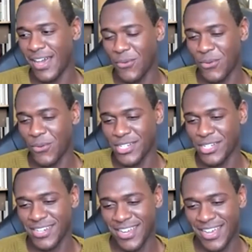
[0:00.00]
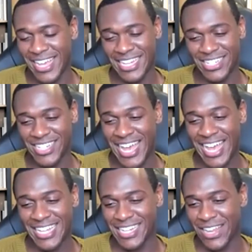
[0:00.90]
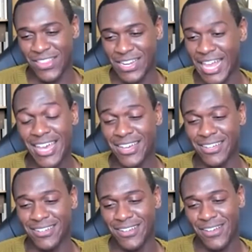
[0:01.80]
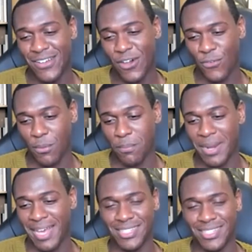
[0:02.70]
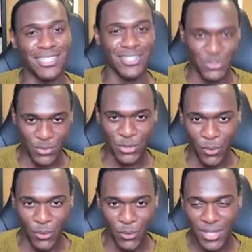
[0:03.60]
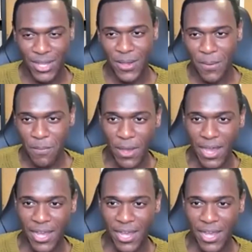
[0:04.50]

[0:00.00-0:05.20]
which again just adds another layer of complexity to it all. But